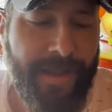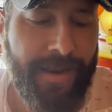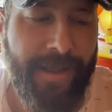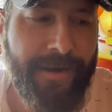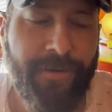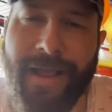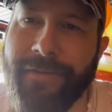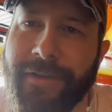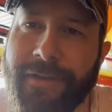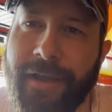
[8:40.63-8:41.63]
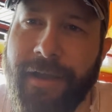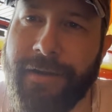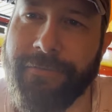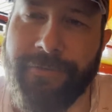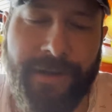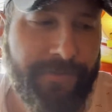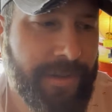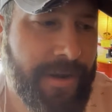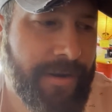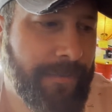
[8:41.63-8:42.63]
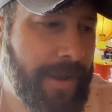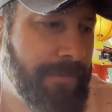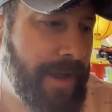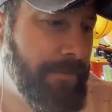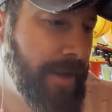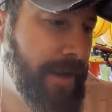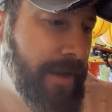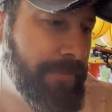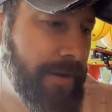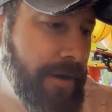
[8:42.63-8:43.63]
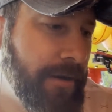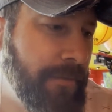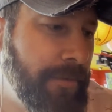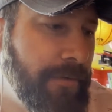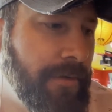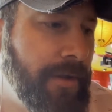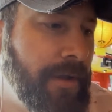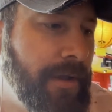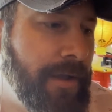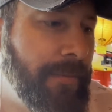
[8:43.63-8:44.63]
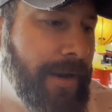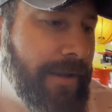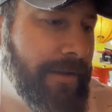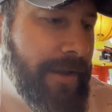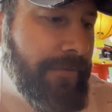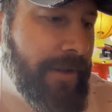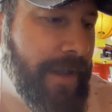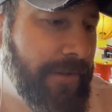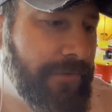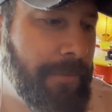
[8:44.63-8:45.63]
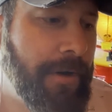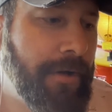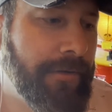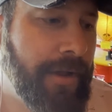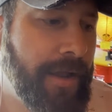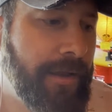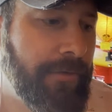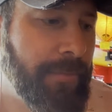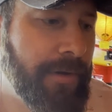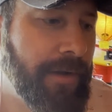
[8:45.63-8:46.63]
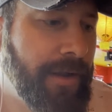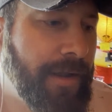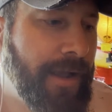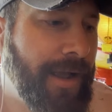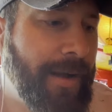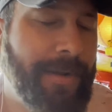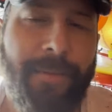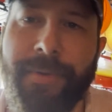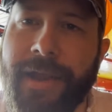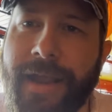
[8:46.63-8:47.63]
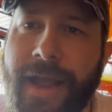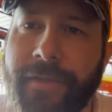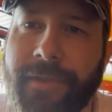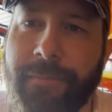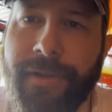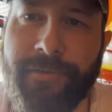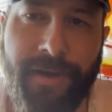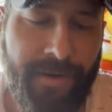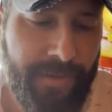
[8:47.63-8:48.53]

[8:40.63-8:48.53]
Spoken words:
I don't have a ton of flavor there. I'm not picking up the caramel. I mean, it definitely has the malt taste, but I'm not picking out the biscuit and the